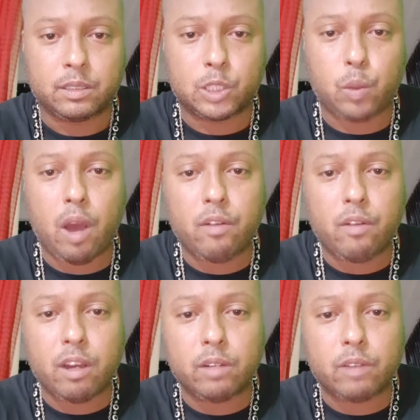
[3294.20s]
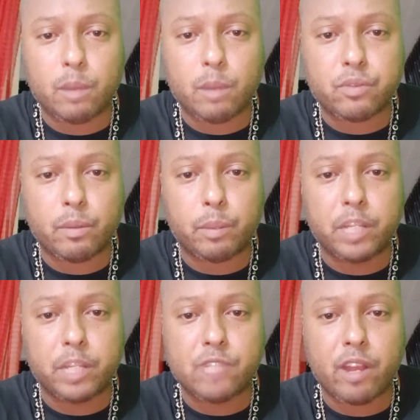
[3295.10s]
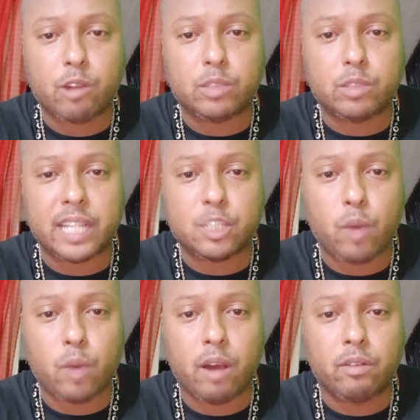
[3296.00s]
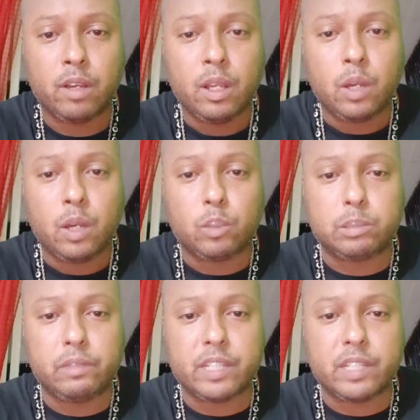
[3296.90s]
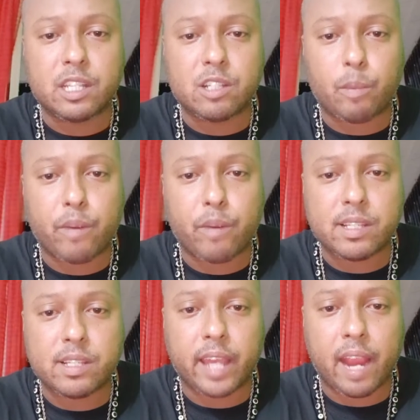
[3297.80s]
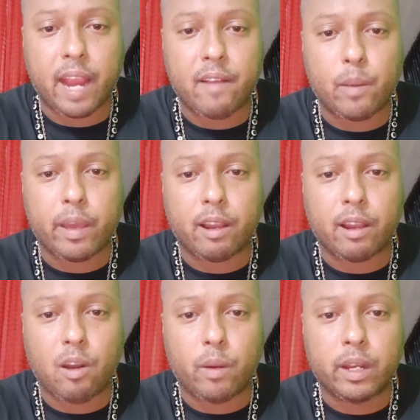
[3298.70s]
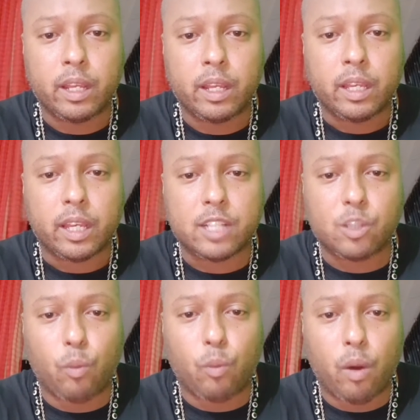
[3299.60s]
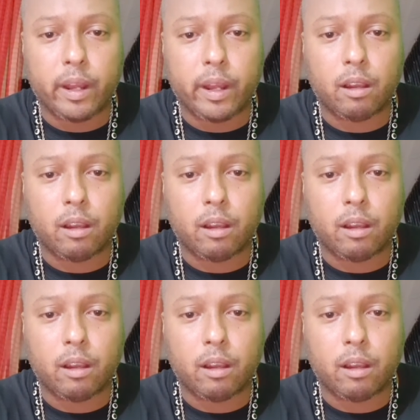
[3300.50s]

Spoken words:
Comes from the police radio code 1012, which means visitors are present in the area where they're going. It's a warning.